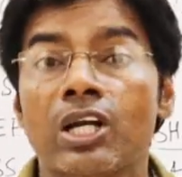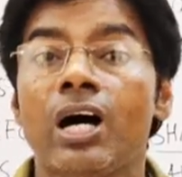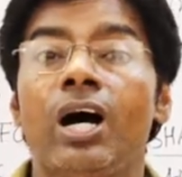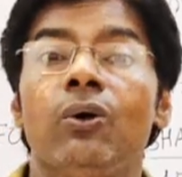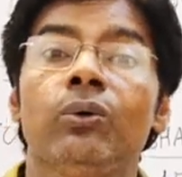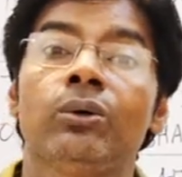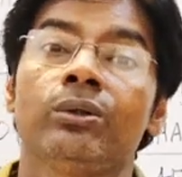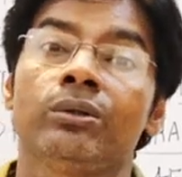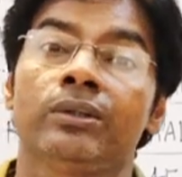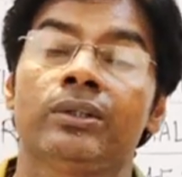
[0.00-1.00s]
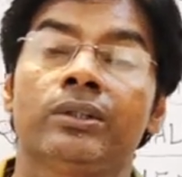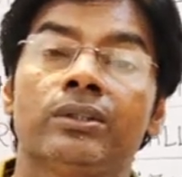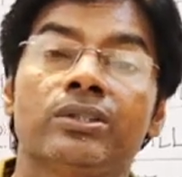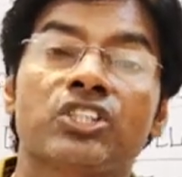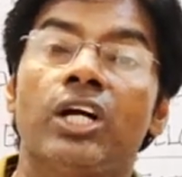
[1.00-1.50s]
Now,
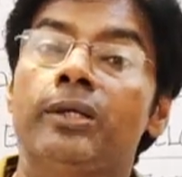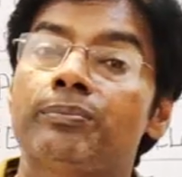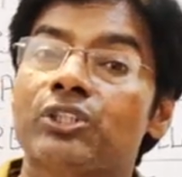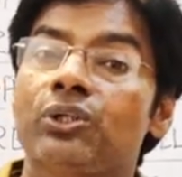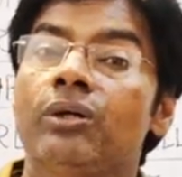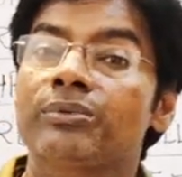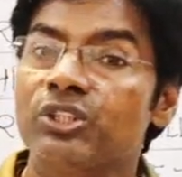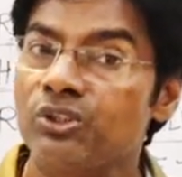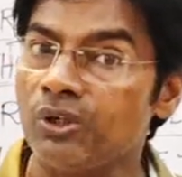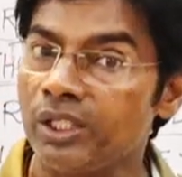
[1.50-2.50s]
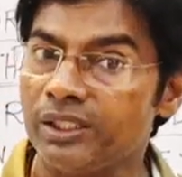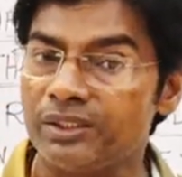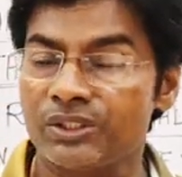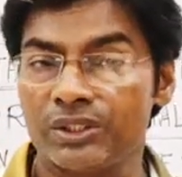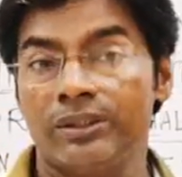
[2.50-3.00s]
types of
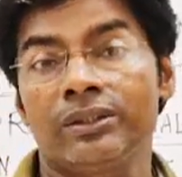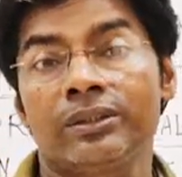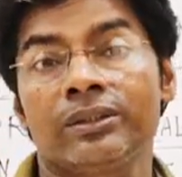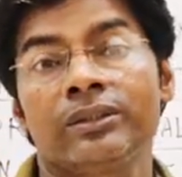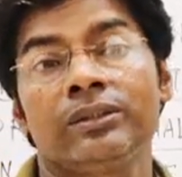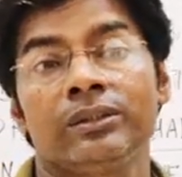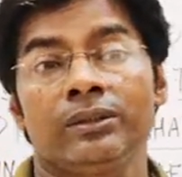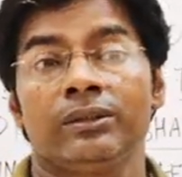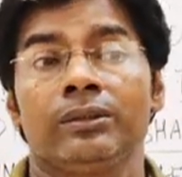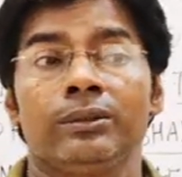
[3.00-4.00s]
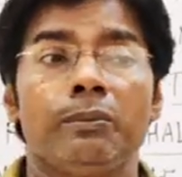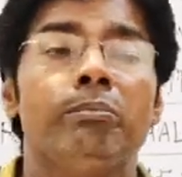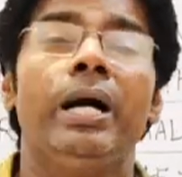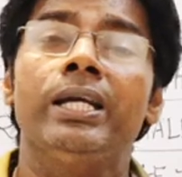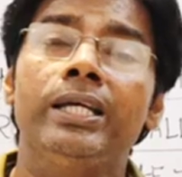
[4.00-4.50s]
sonnets.
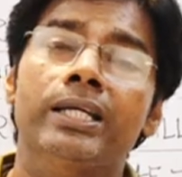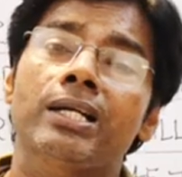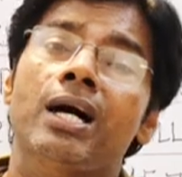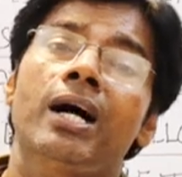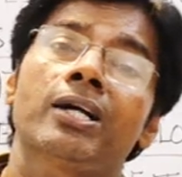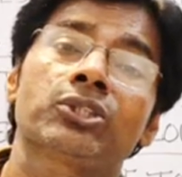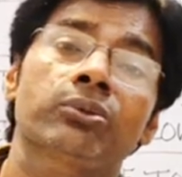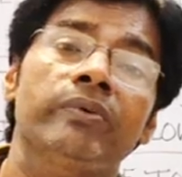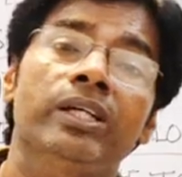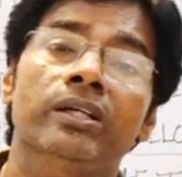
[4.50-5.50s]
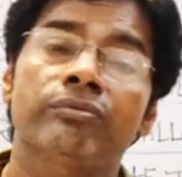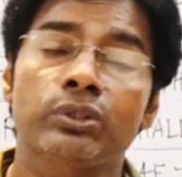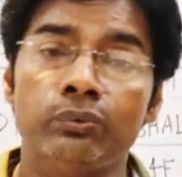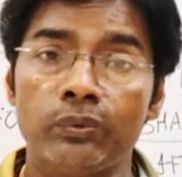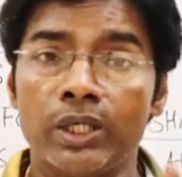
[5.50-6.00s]
By and large, we have
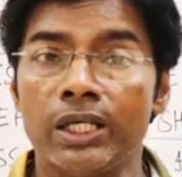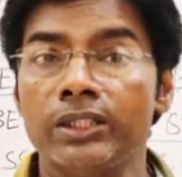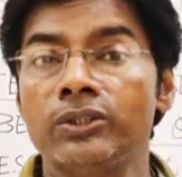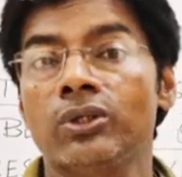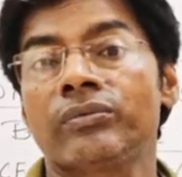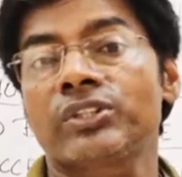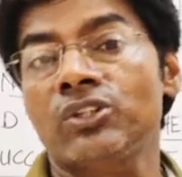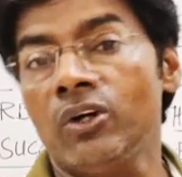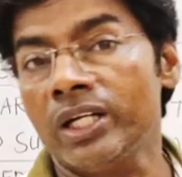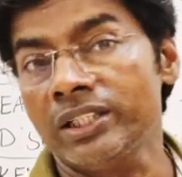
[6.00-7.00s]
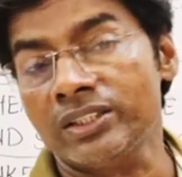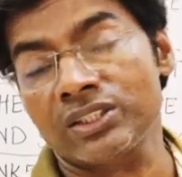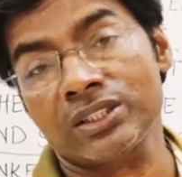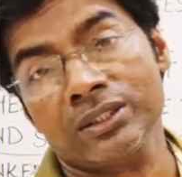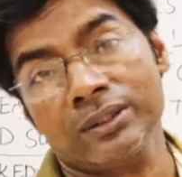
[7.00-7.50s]
two kinds of
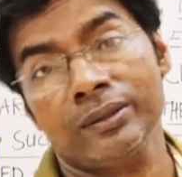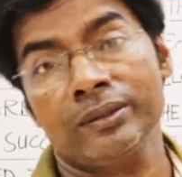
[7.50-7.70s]
sonnets: